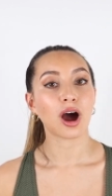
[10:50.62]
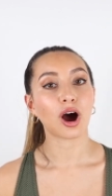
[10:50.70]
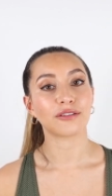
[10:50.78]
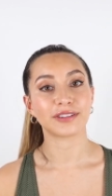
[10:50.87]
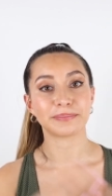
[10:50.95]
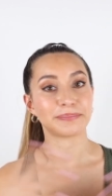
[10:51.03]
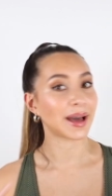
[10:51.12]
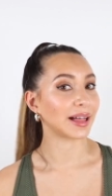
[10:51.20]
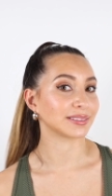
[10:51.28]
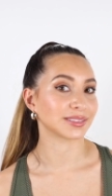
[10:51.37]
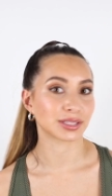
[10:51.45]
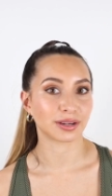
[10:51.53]
of a
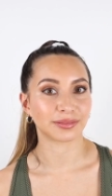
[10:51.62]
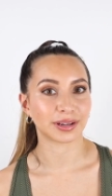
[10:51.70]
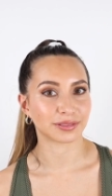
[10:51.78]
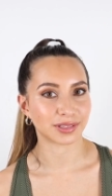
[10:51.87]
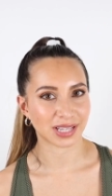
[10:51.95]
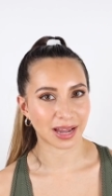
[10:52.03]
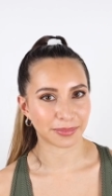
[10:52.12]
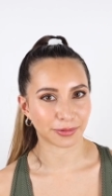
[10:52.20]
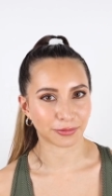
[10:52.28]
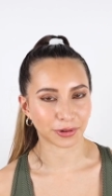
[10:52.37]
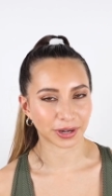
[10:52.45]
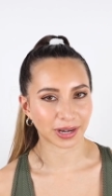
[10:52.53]
balance of every type
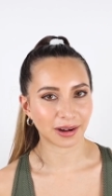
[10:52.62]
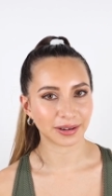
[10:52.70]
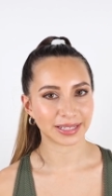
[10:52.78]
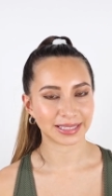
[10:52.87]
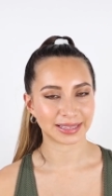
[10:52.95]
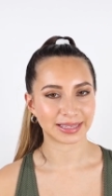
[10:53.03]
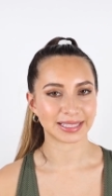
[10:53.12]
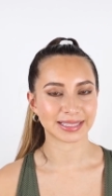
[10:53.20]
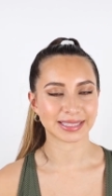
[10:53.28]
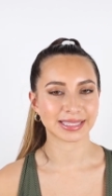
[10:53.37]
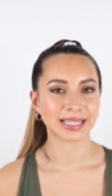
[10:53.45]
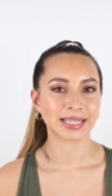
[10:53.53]
of workout in
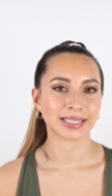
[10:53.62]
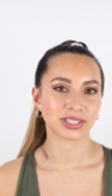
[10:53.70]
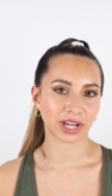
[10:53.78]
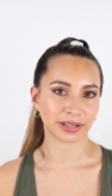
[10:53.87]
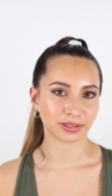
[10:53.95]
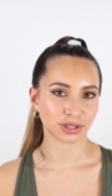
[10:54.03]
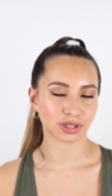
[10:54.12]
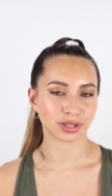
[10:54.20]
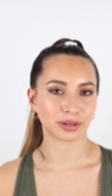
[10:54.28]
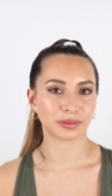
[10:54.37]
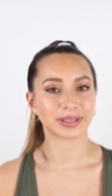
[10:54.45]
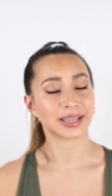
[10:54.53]
this challenge.
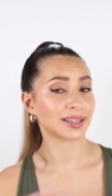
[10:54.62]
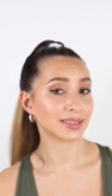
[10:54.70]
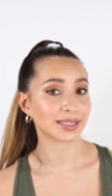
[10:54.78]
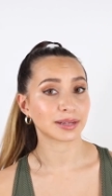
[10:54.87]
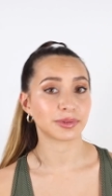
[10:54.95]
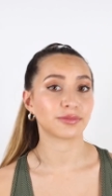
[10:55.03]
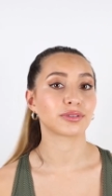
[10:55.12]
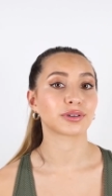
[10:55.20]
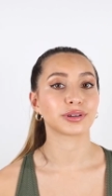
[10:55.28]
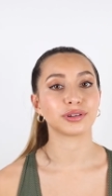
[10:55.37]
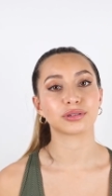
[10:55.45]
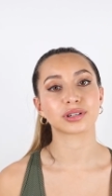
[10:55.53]
So like I said
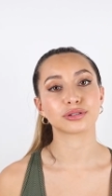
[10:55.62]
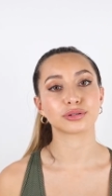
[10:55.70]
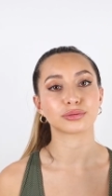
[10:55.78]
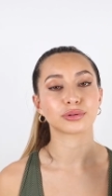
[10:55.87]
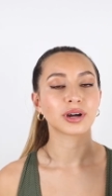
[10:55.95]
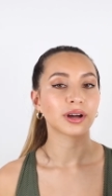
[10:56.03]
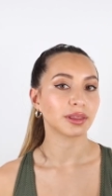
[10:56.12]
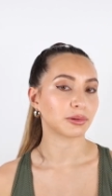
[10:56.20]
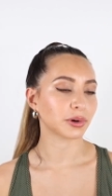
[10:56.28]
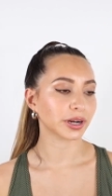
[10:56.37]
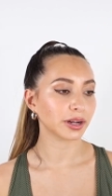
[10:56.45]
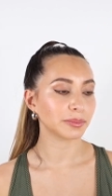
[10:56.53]
before, you can do the
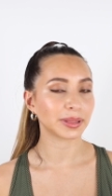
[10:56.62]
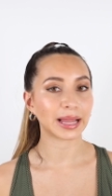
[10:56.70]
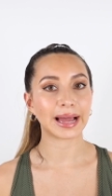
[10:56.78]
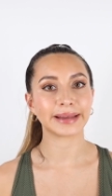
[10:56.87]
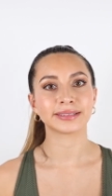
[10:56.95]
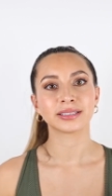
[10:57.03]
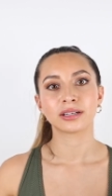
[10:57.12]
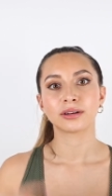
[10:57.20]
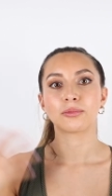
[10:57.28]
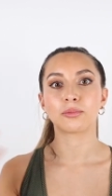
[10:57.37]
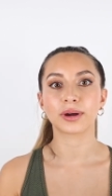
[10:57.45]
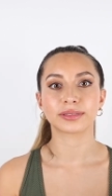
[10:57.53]
workout plan
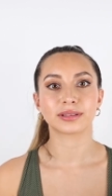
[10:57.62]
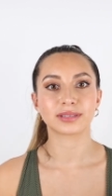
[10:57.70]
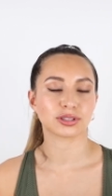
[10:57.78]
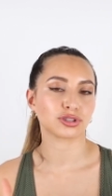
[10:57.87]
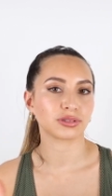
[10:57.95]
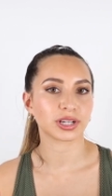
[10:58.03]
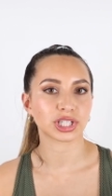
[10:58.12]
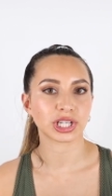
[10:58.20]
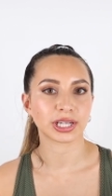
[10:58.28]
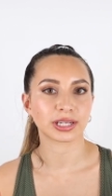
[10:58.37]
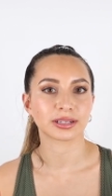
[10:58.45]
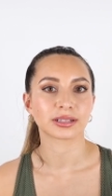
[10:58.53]
with the
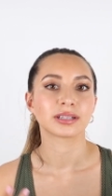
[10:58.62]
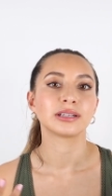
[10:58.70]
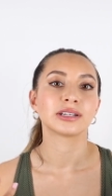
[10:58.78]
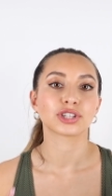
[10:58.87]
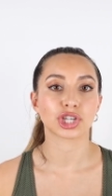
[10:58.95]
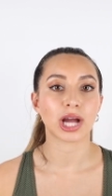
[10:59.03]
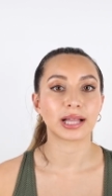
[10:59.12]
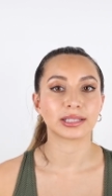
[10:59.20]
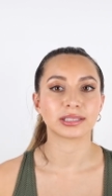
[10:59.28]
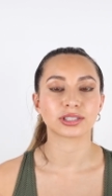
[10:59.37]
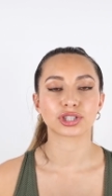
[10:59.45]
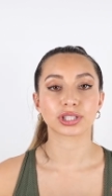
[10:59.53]
stretching
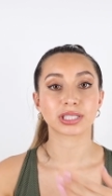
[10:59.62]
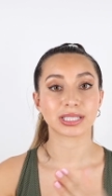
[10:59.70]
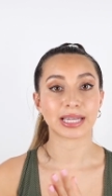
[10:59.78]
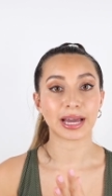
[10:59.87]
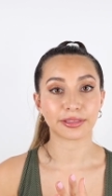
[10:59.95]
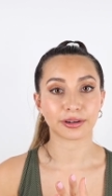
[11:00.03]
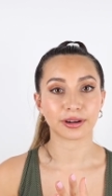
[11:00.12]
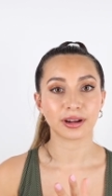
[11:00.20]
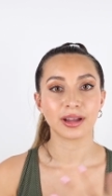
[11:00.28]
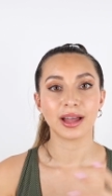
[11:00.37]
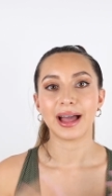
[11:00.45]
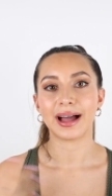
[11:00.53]
challenge together
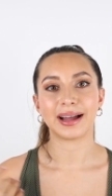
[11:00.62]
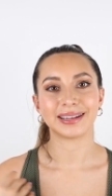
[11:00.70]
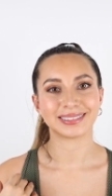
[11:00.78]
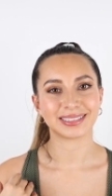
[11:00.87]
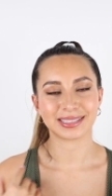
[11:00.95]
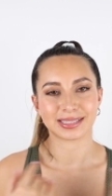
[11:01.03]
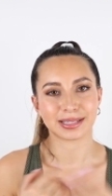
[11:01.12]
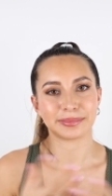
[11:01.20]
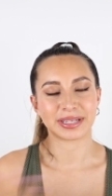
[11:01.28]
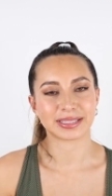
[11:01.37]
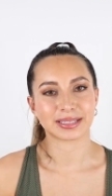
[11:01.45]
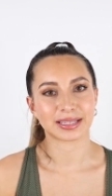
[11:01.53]
and it's
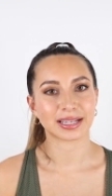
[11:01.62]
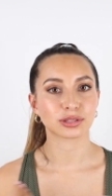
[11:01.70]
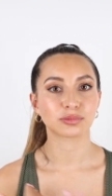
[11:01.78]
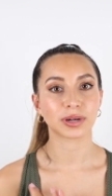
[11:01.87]
amazing. That's